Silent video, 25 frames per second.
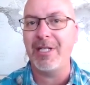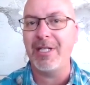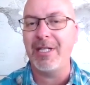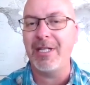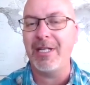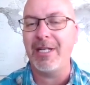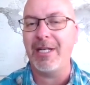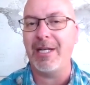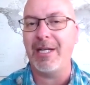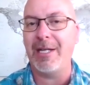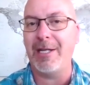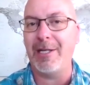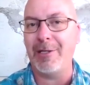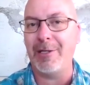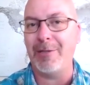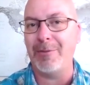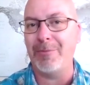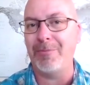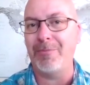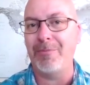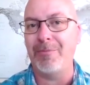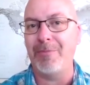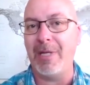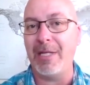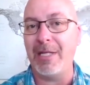
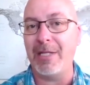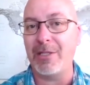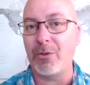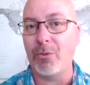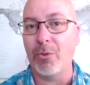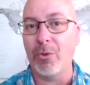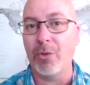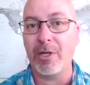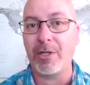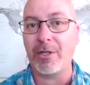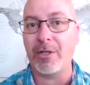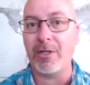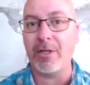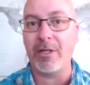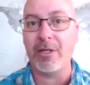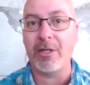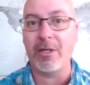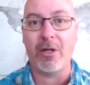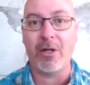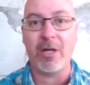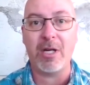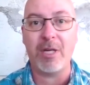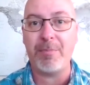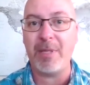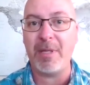as a worker, and a
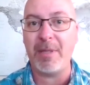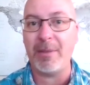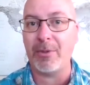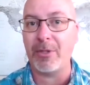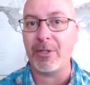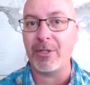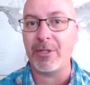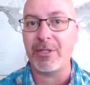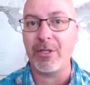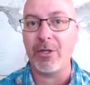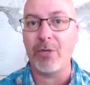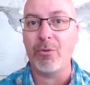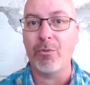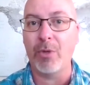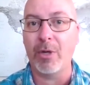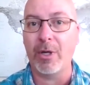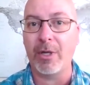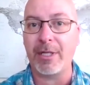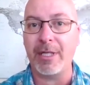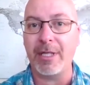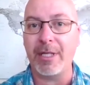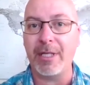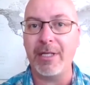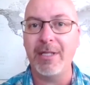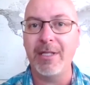lot of people are still
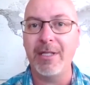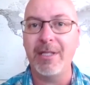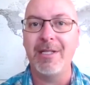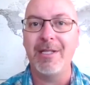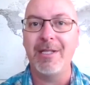working,